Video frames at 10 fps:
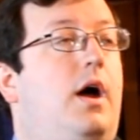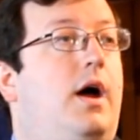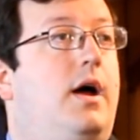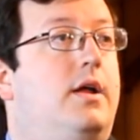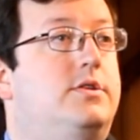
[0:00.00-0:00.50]

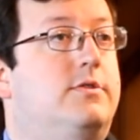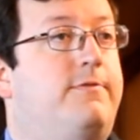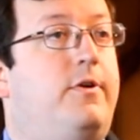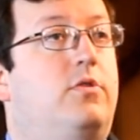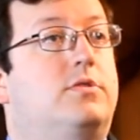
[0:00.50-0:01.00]
to
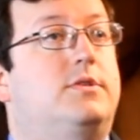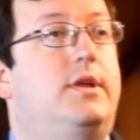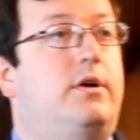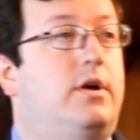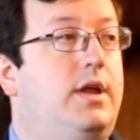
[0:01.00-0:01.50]
folks
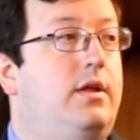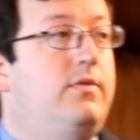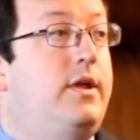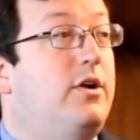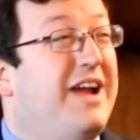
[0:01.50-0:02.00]
that
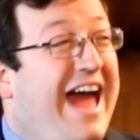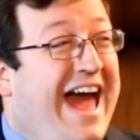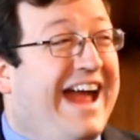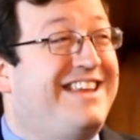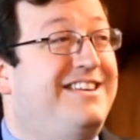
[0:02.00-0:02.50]
are
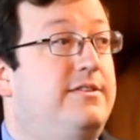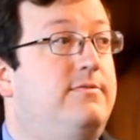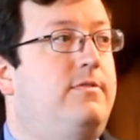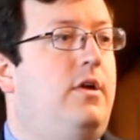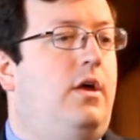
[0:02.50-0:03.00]
active
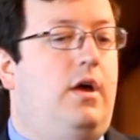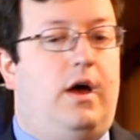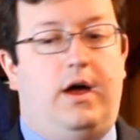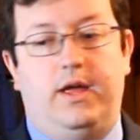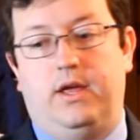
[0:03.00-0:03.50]

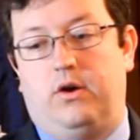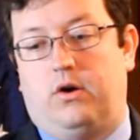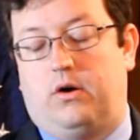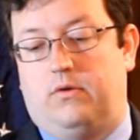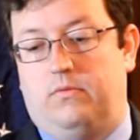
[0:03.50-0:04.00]
in
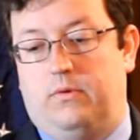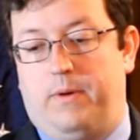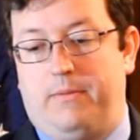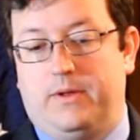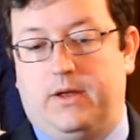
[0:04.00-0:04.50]
our
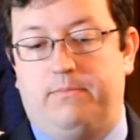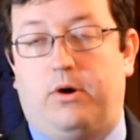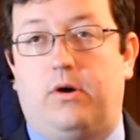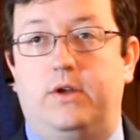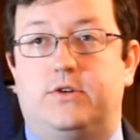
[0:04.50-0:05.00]
Republican
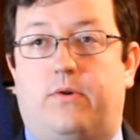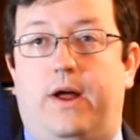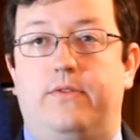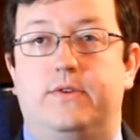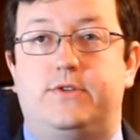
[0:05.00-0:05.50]
parties
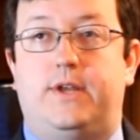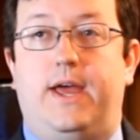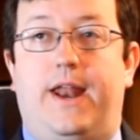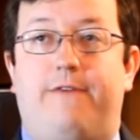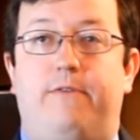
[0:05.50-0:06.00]
around the
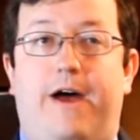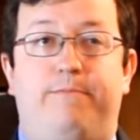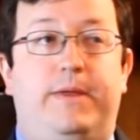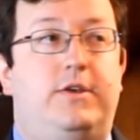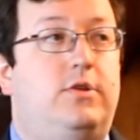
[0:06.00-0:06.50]
state.
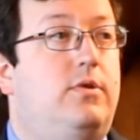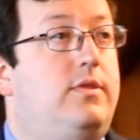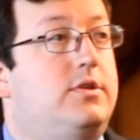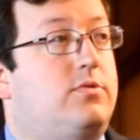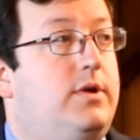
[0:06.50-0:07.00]
I've been
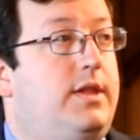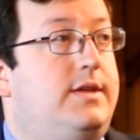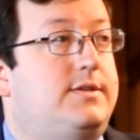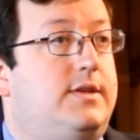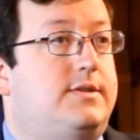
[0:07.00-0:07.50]
doing this
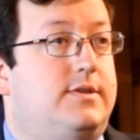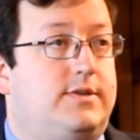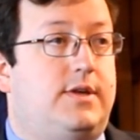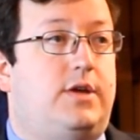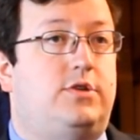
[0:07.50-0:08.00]
really since the
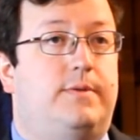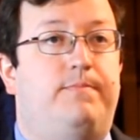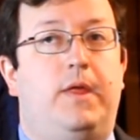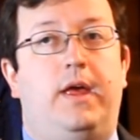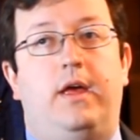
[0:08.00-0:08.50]

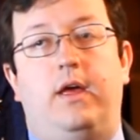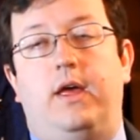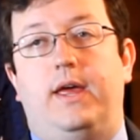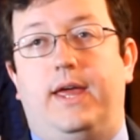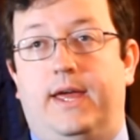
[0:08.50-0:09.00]
session
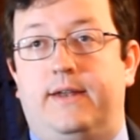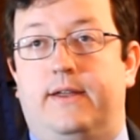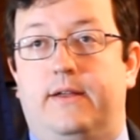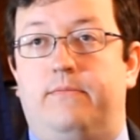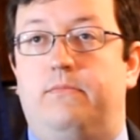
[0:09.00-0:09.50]

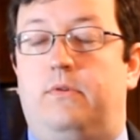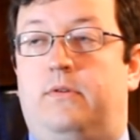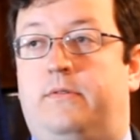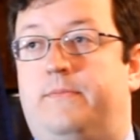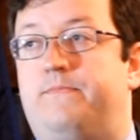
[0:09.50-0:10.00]
ended.
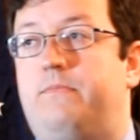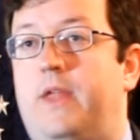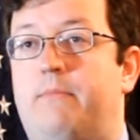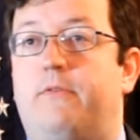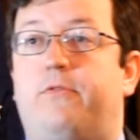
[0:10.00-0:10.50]

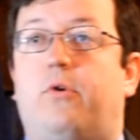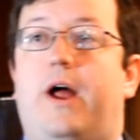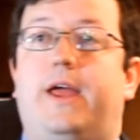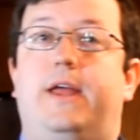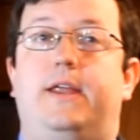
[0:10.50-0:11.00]
Now, before
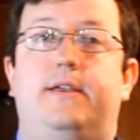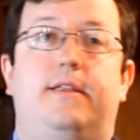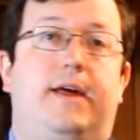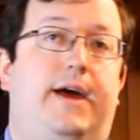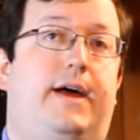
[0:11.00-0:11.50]
I get
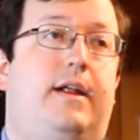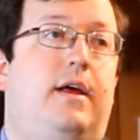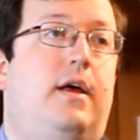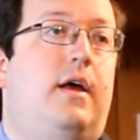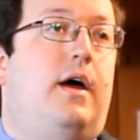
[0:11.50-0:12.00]
into that,
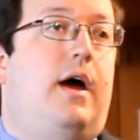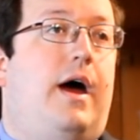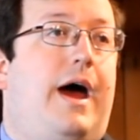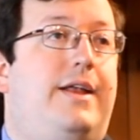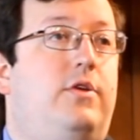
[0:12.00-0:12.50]

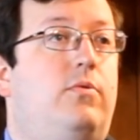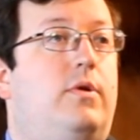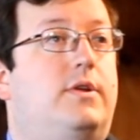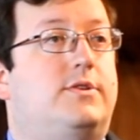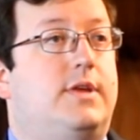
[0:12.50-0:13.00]
I do
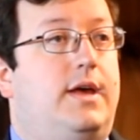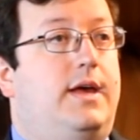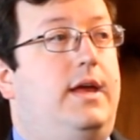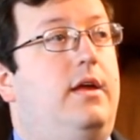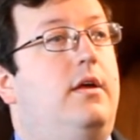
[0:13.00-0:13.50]
want to
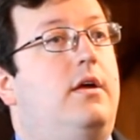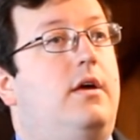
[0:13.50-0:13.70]
say